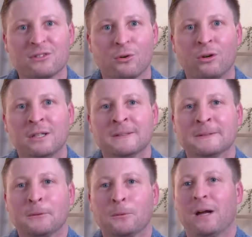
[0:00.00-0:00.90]
Or,
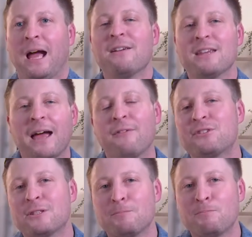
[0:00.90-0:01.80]
or have
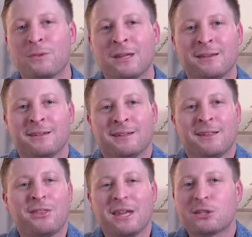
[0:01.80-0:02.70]
some
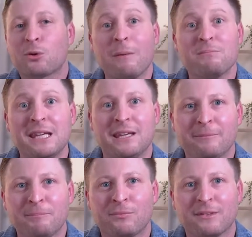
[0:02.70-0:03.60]
things crept
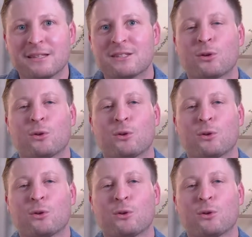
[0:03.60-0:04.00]
in that's,